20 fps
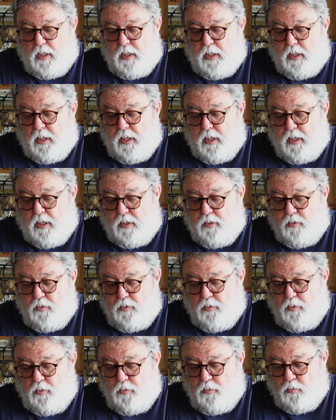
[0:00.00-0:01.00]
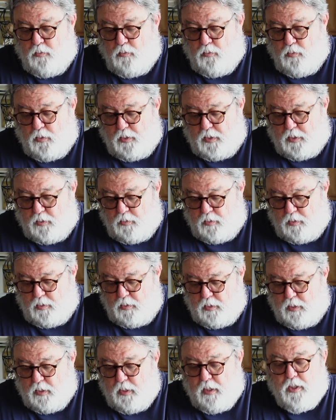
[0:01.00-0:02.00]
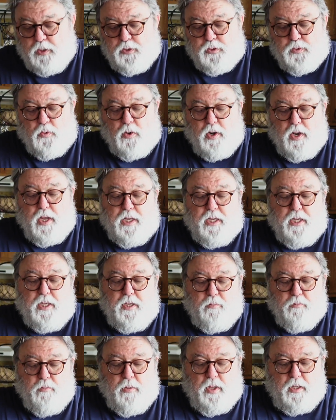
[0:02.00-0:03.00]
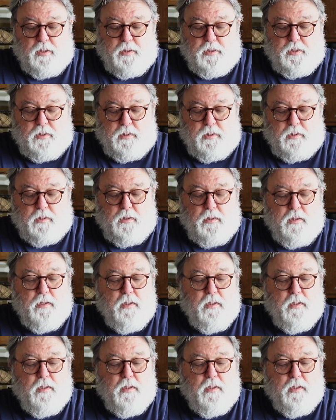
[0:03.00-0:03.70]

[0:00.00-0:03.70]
and it's where I keep my little